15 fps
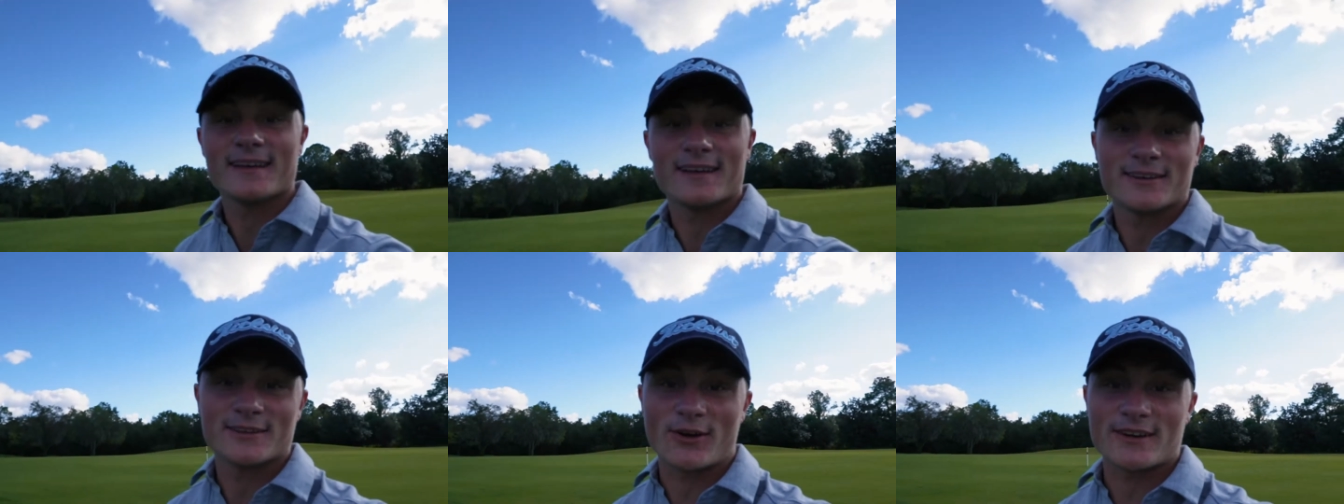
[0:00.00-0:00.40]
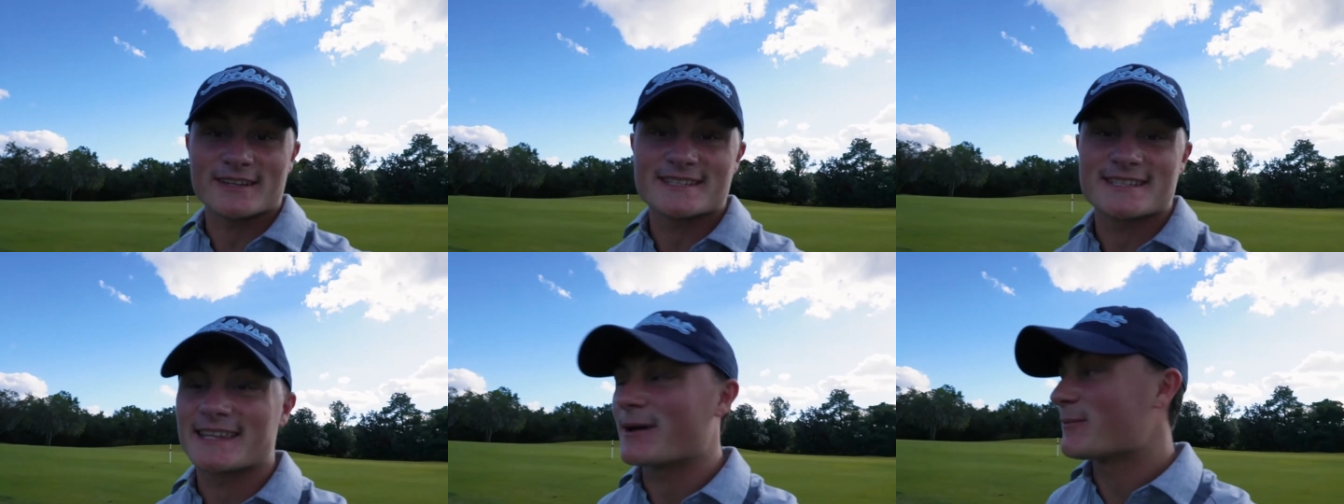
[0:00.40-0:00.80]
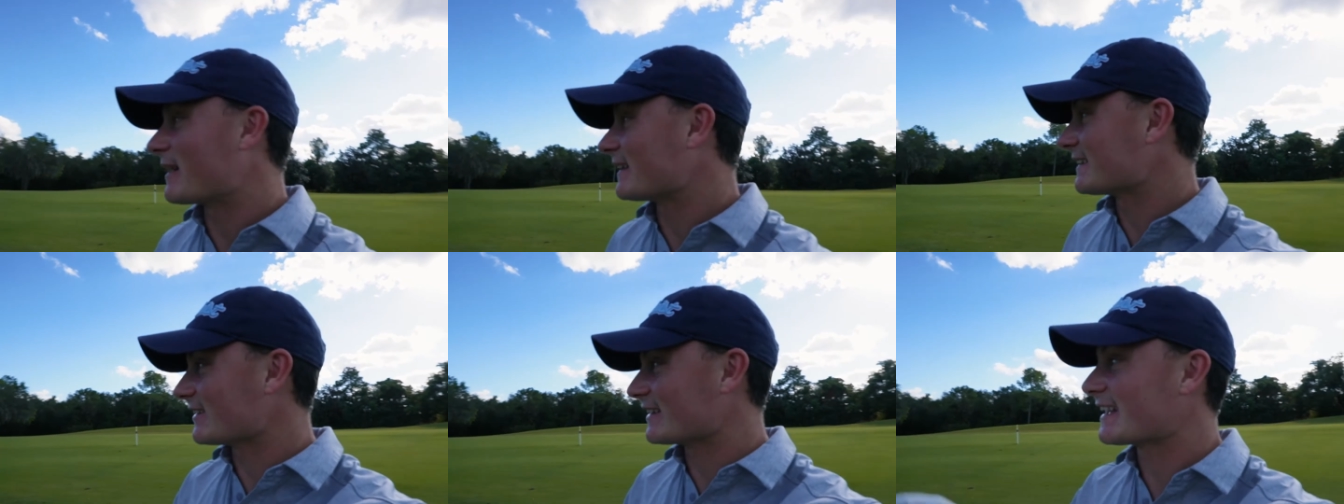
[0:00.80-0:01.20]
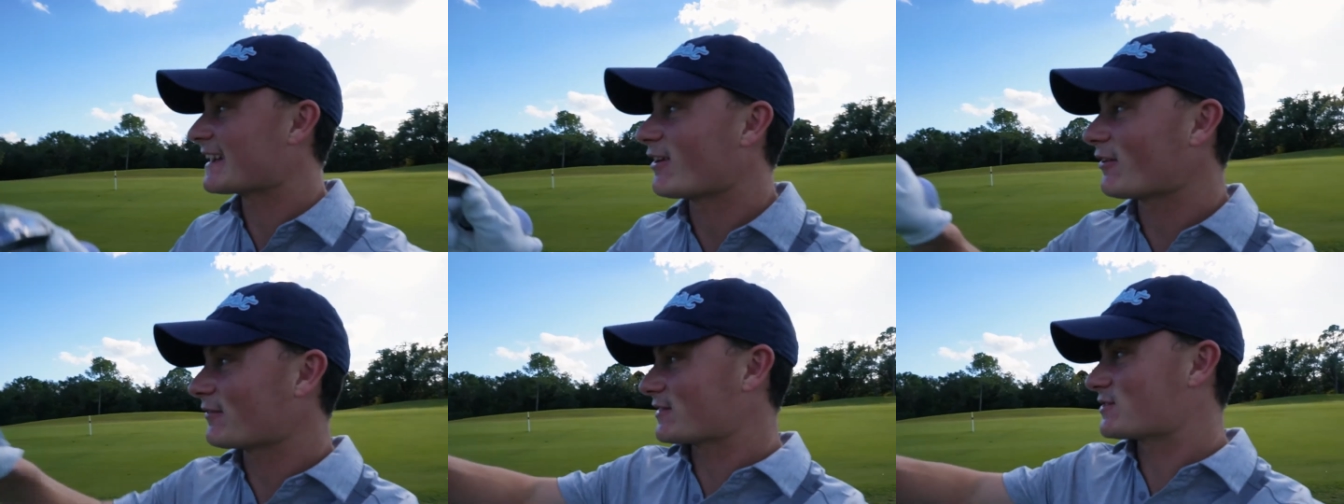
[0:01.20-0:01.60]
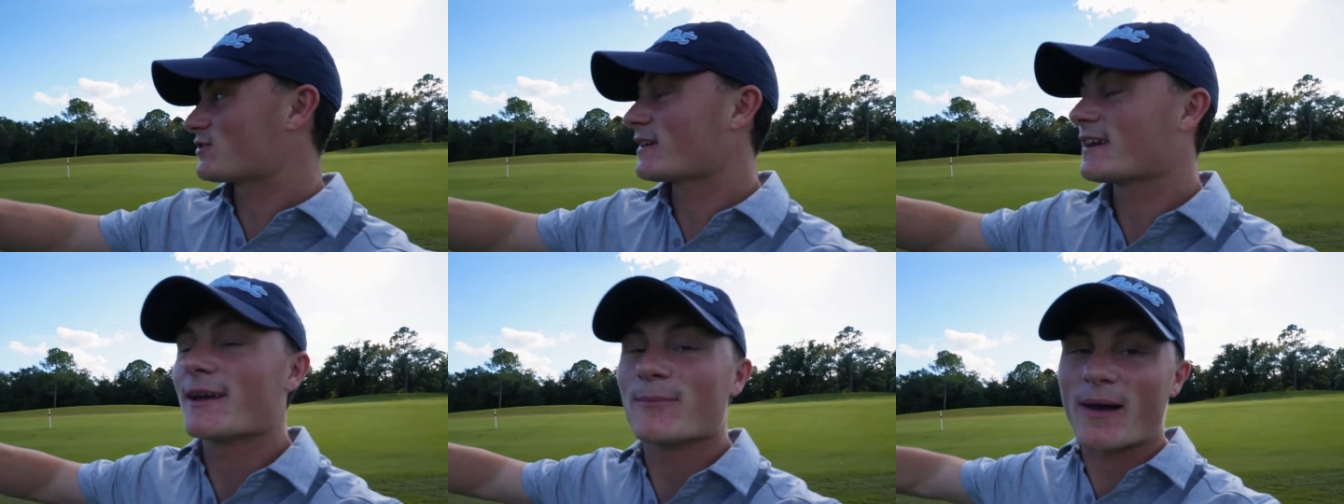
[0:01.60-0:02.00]
Y'all didn't see that, but I literally hit off the
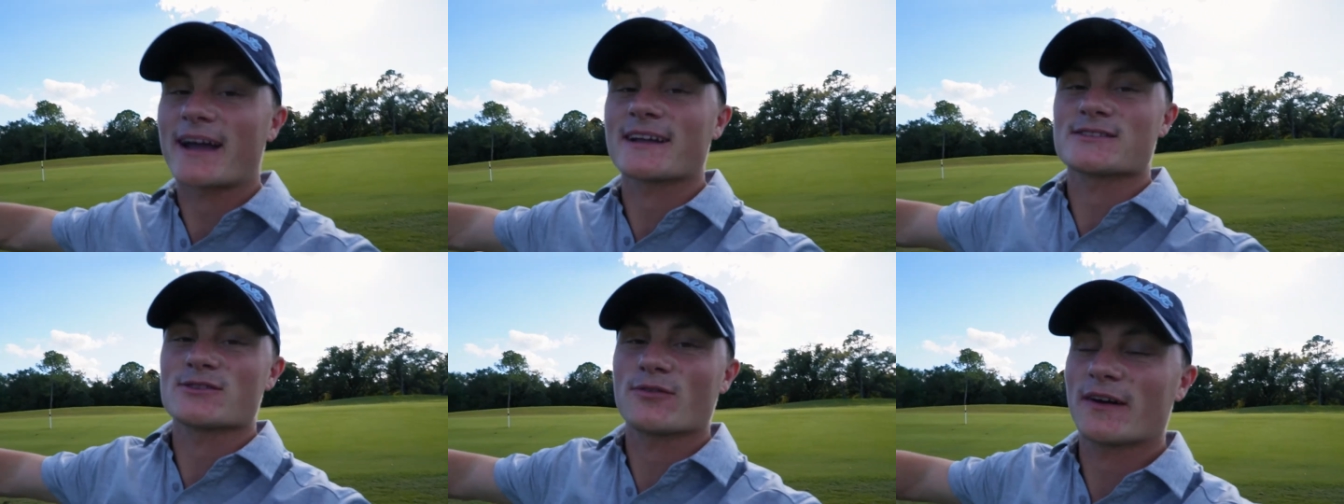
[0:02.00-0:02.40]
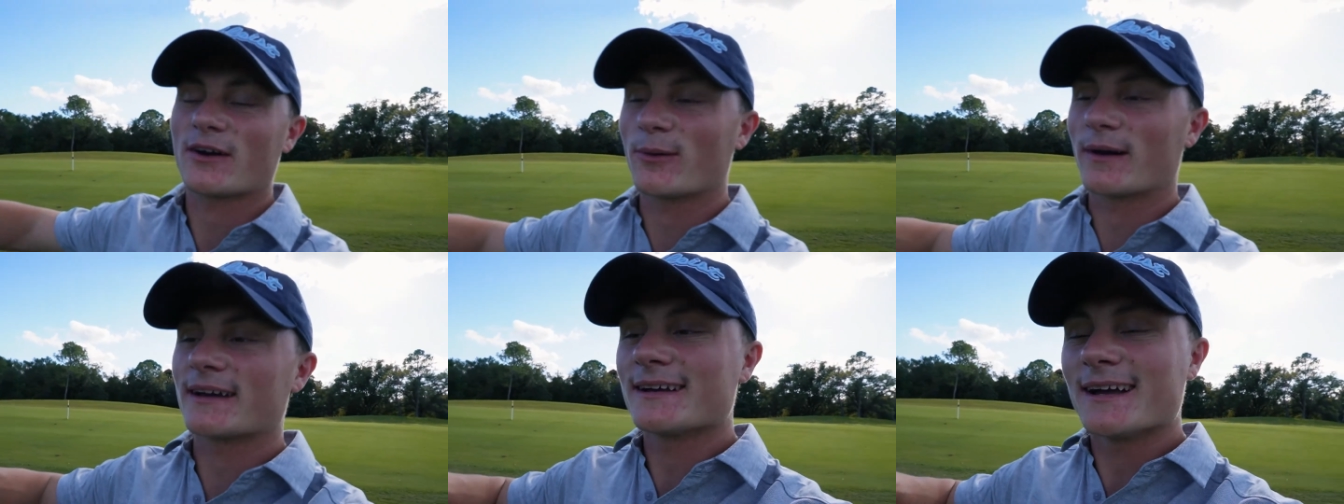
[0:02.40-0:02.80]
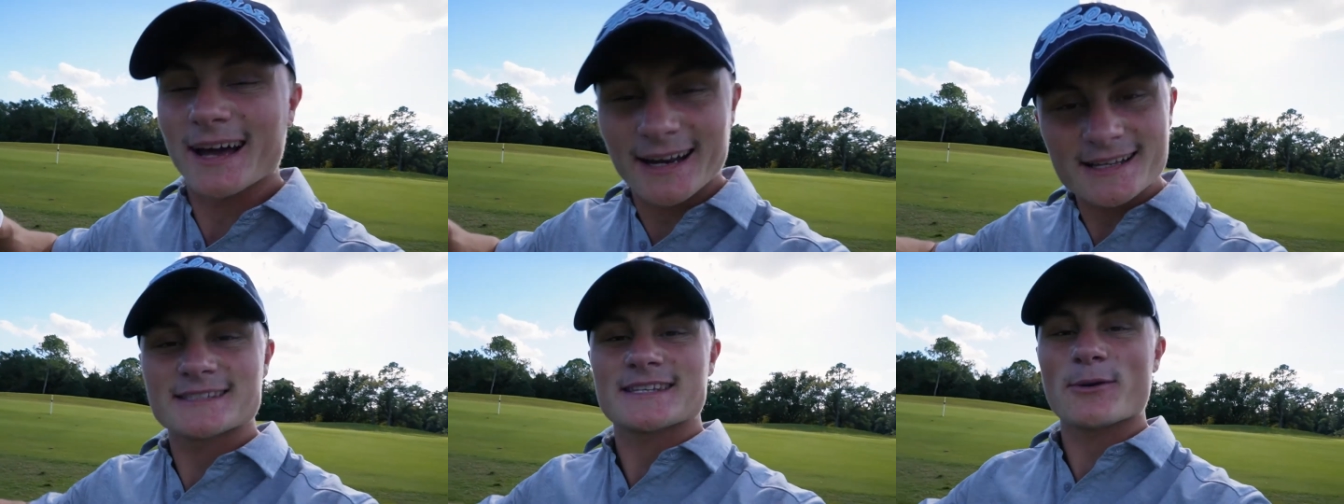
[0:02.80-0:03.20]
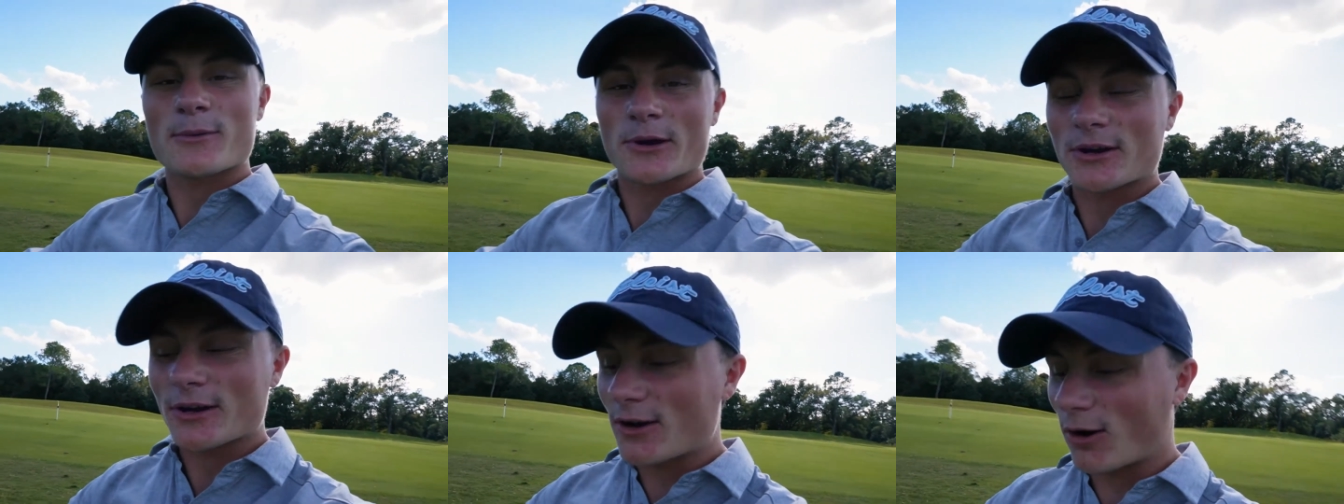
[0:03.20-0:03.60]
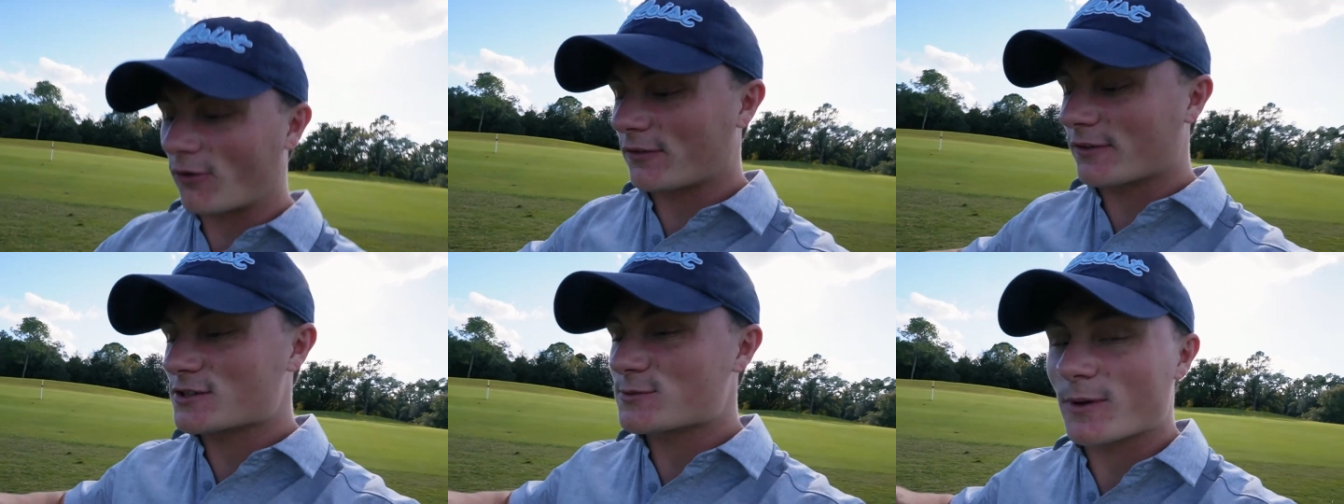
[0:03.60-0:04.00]
tree and back into the fairway. I didn't say we were good
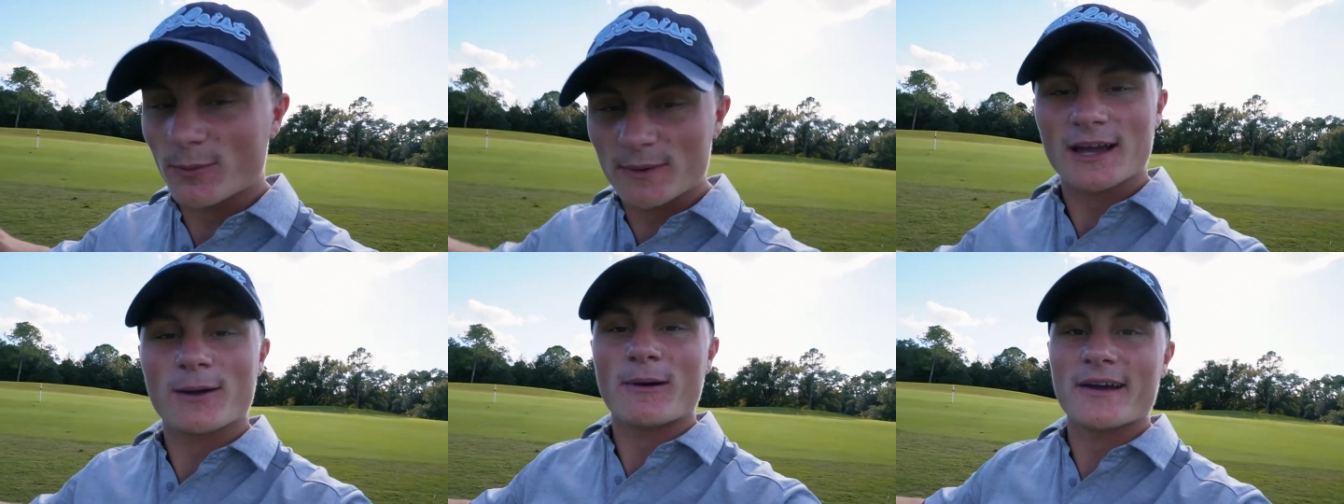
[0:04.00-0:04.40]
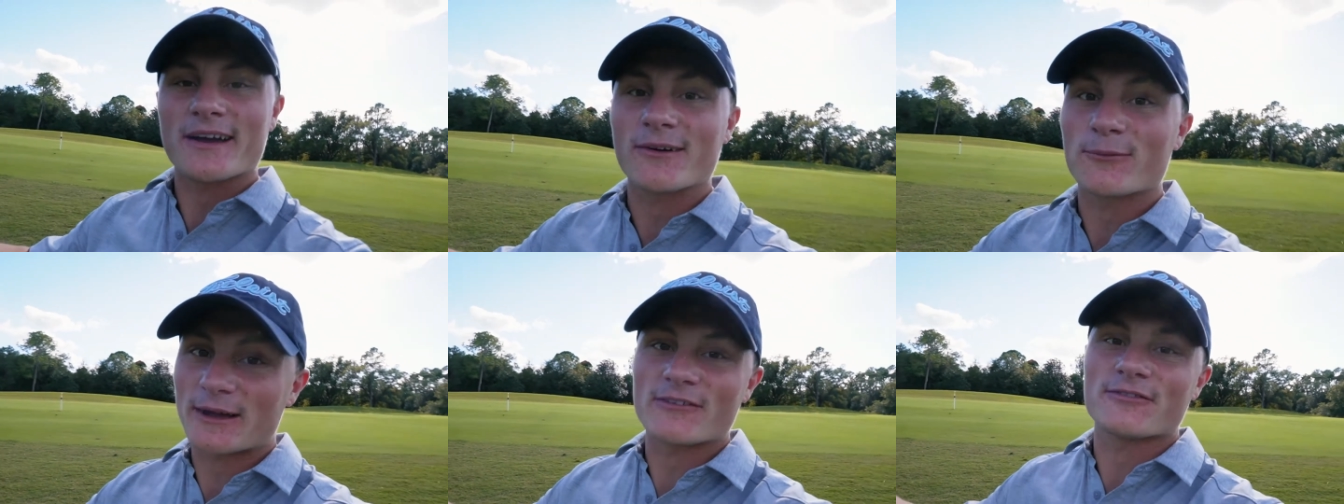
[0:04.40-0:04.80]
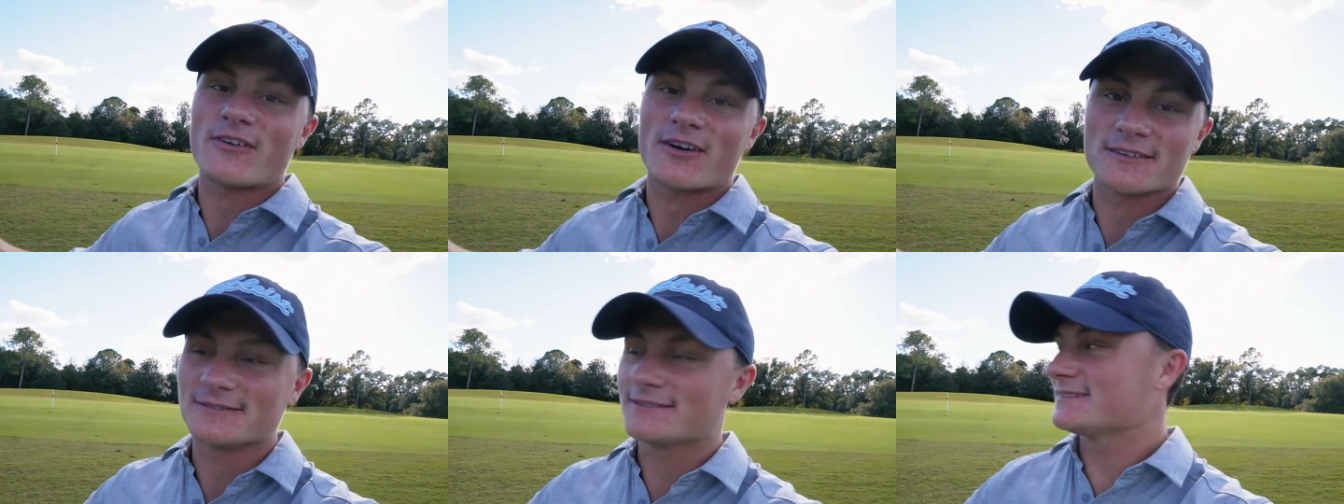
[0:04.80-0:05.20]
golfers, but we come out here and we have fun.